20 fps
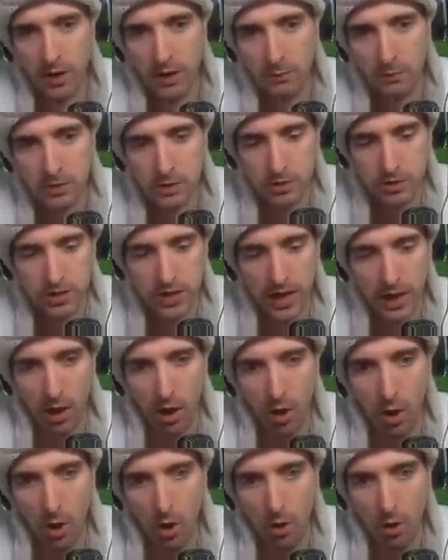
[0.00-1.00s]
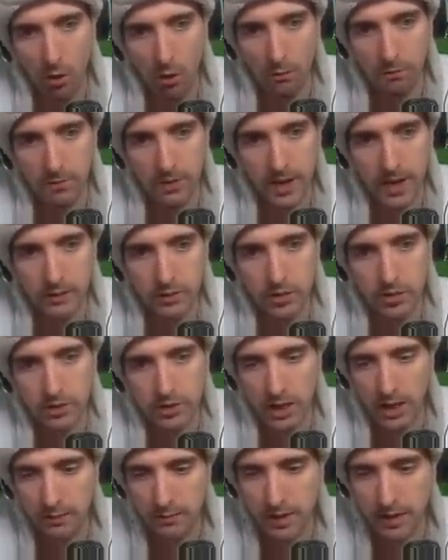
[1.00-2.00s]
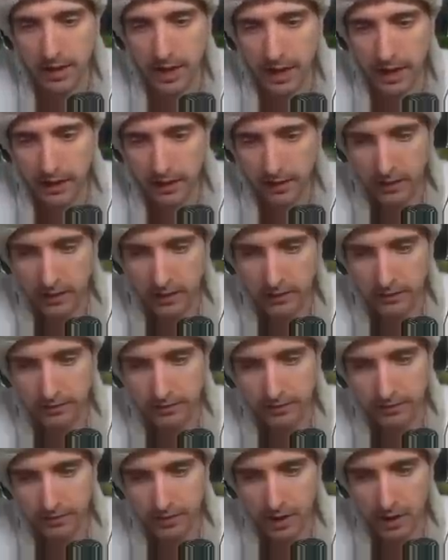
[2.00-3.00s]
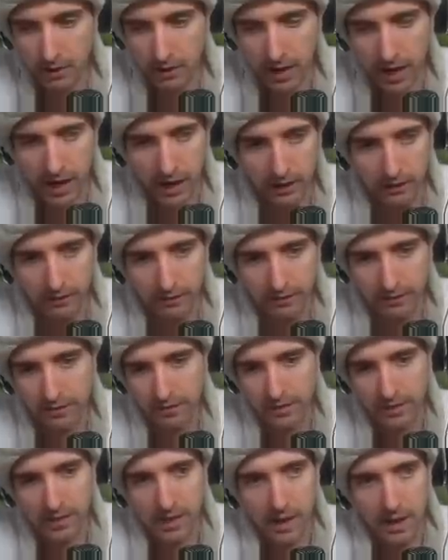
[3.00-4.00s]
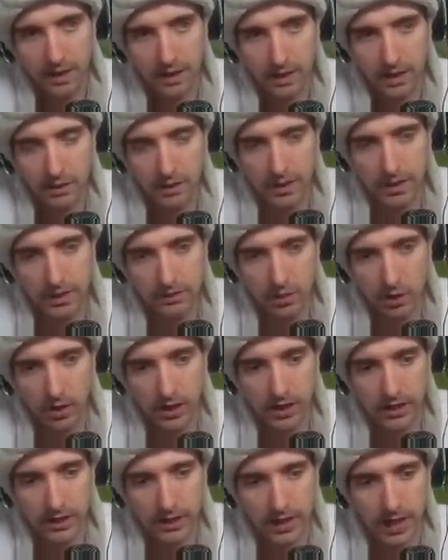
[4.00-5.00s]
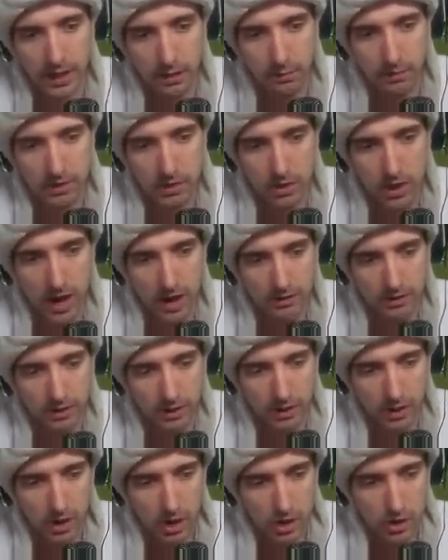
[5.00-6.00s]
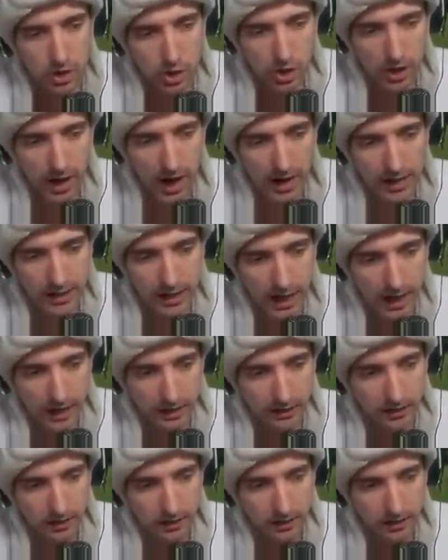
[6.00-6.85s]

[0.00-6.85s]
When you say oh, that's your time to gank. Okay? You know what? That's a good indicator when you're asking, should I gank?